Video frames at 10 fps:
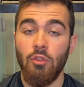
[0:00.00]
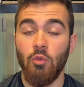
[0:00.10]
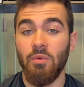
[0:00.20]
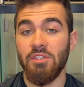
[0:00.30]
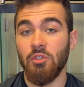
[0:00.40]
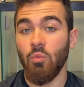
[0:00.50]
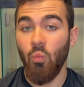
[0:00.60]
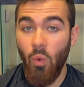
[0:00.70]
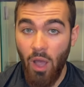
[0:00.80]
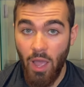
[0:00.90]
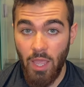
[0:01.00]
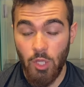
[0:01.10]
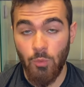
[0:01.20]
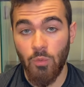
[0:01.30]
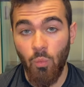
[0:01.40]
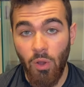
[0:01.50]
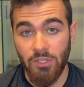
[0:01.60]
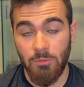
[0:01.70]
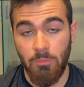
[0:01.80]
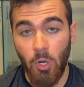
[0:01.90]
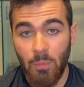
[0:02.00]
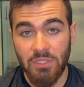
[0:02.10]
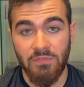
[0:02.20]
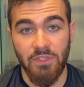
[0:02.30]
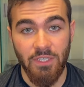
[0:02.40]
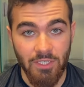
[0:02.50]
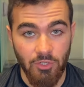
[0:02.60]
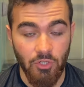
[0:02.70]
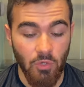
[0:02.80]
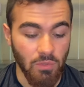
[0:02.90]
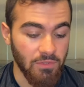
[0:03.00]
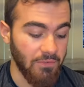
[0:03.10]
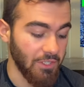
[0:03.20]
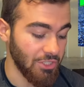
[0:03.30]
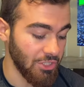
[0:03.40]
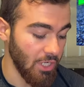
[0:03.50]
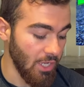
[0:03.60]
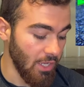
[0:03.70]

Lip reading: the reason why you would want to purposefully kill your goldfish.